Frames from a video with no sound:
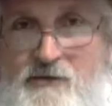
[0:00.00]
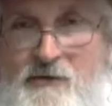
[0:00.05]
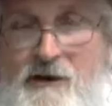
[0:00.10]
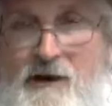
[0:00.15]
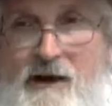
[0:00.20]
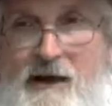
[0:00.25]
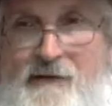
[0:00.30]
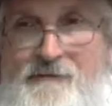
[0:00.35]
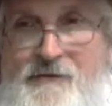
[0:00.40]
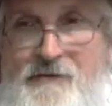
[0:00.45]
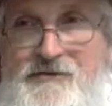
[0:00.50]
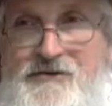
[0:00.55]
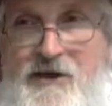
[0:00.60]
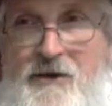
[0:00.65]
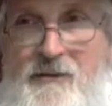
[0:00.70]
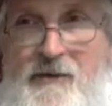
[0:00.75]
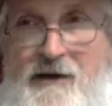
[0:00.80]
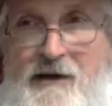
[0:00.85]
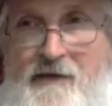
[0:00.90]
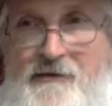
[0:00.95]
wife, if she
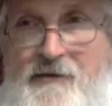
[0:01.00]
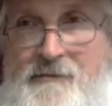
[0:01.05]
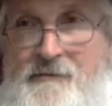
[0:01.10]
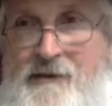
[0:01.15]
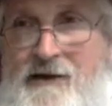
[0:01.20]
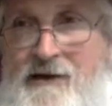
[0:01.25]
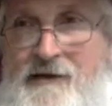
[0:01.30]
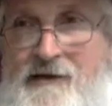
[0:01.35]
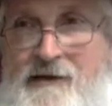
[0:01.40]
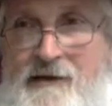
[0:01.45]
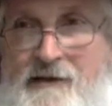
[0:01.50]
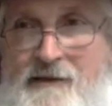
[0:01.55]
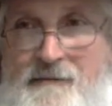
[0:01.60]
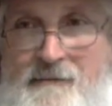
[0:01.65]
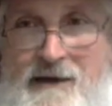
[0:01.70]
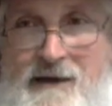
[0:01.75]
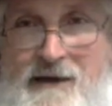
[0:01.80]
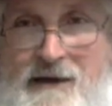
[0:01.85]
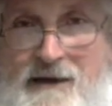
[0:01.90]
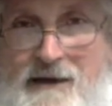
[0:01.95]
went off and married another
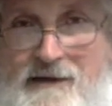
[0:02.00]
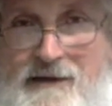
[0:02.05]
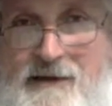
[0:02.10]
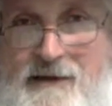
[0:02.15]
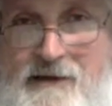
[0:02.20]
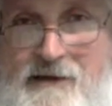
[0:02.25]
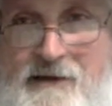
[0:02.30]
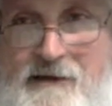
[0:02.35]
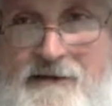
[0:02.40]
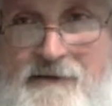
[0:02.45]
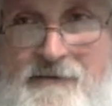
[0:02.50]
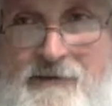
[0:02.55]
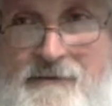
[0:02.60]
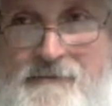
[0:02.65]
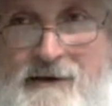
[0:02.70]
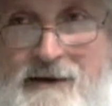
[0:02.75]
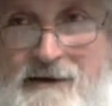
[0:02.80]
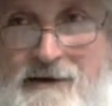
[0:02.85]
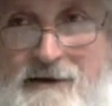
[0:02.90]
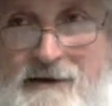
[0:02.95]
man, he couldn't
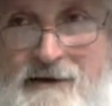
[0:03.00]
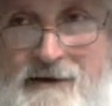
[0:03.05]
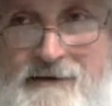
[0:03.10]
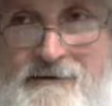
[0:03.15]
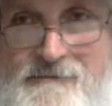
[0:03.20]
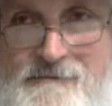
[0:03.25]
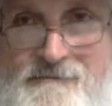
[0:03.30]
remarry her.